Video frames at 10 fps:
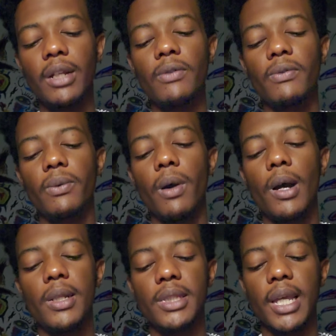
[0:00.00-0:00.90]
of
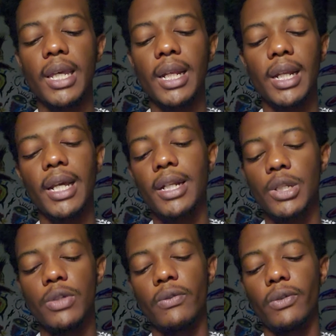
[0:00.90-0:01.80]
Wands, I get an
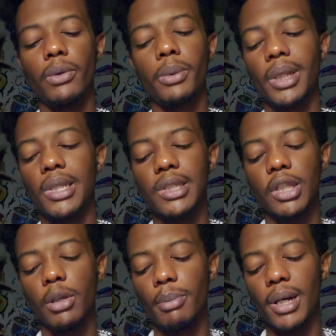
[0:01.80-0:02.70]
energy of you releasing
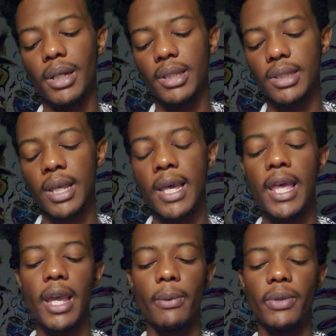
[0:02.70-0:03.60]
your burdens.
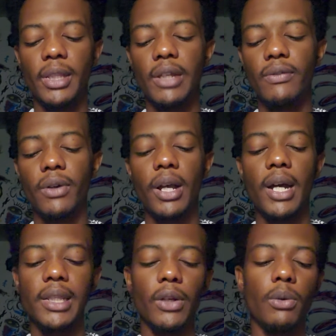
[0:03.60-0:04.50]
And with the Devil
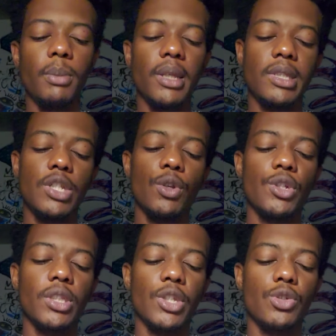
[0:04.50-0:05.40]
card, there could be a
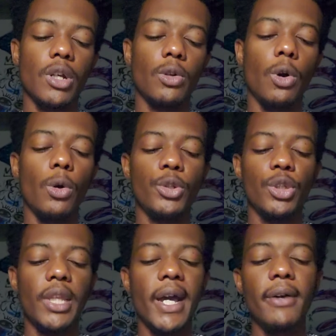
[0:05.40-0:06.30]
situation that's trying to hold you
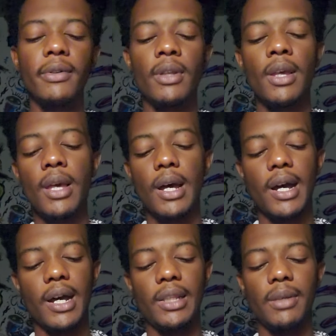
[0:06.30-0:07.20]
down.
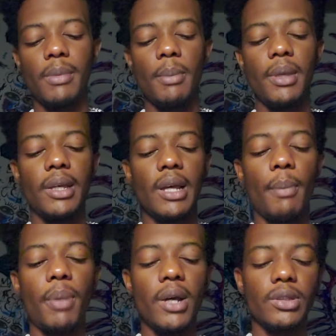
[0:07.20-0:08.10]
There might be a
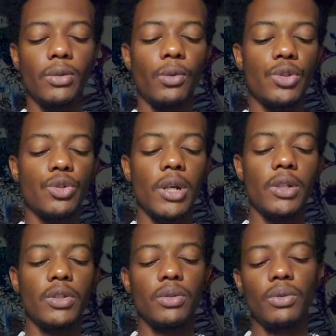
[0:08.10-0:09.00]
person who's
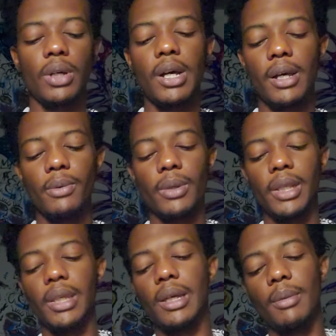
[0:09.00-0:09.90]
trying to
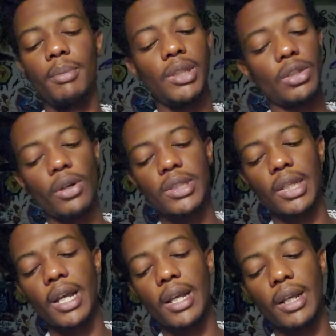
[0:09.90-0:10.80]
really be toxic